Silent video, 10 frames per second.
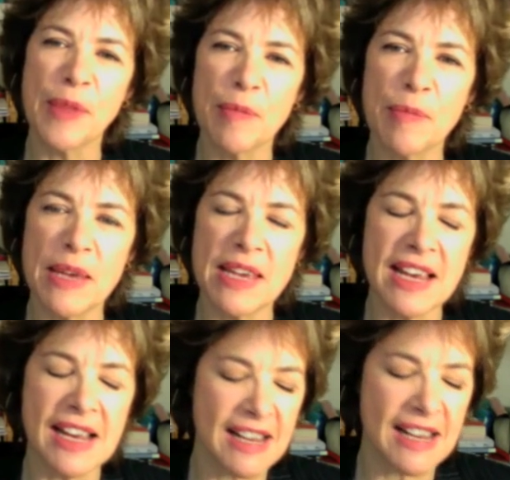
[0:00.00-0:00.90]
be
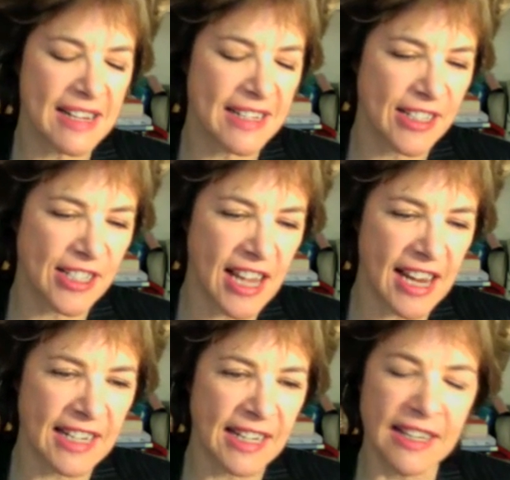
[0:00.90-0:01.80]
uh,
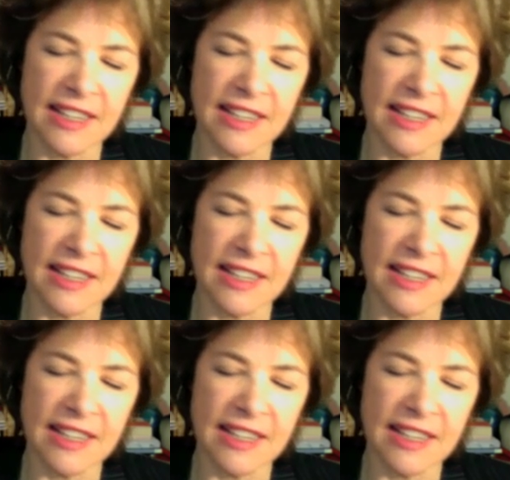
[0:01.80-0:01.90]
signed